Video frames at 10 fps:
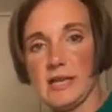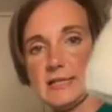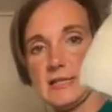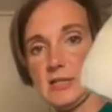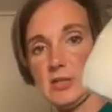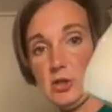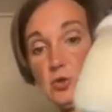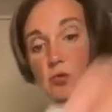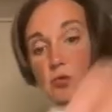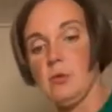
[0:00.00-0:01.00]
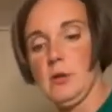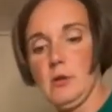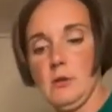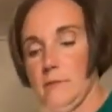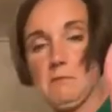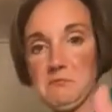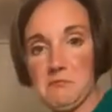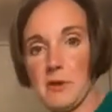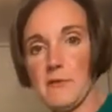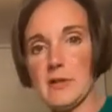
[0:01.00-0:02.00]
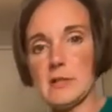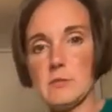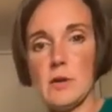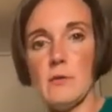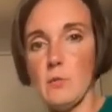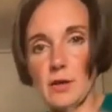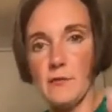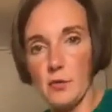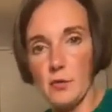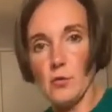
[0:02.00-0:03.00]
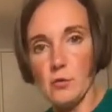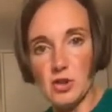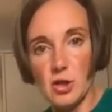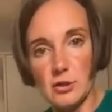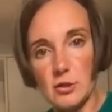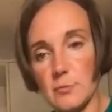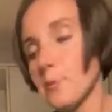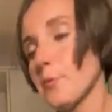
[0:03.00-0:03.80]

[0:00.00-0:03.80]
add in your previous one of your jars from your